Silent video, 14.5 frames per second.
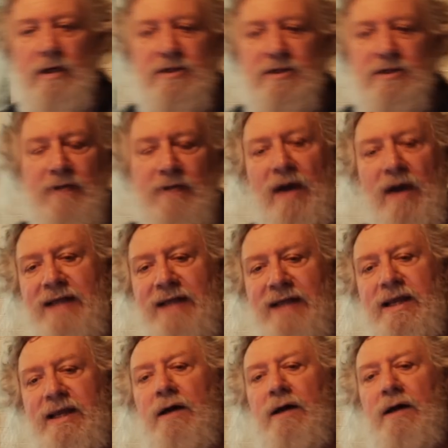So the
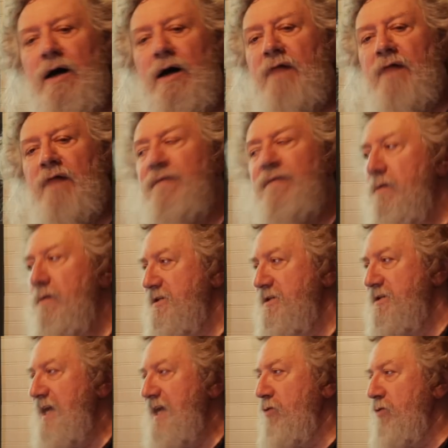idea of
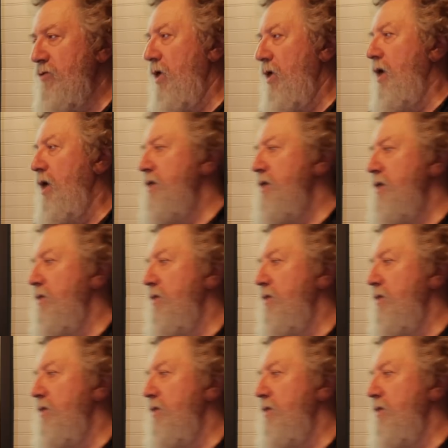sacred art,